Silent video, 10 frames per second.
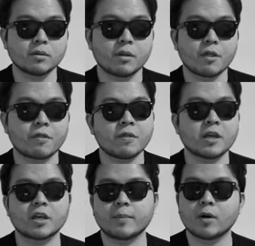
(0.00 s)

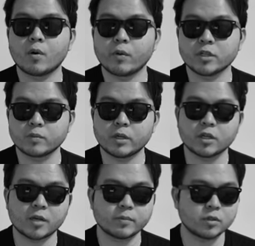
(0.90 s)
think about orange when
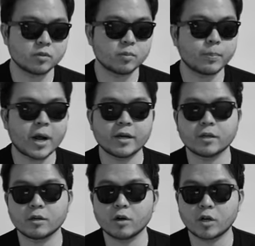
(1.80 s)
it comes to buying
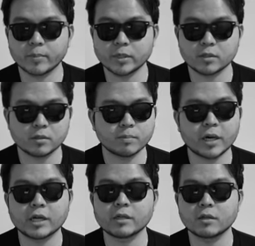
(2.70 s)
a garment,
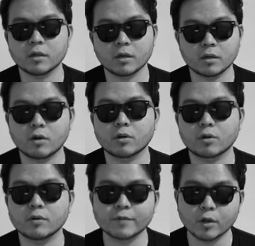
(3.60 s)
buying an
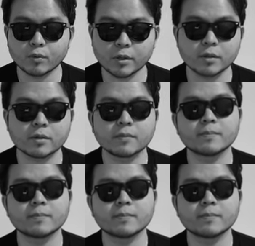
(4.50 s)
article of clothing.